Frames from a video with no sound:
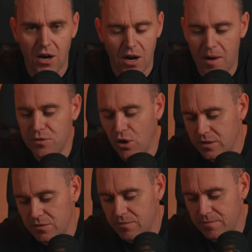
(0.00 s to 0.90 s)
I'm
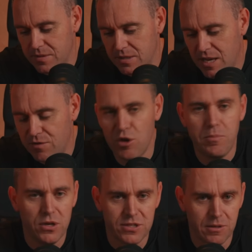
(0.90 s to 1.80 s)
not giving you
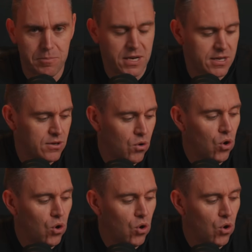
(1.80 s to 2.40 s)
personal opinion.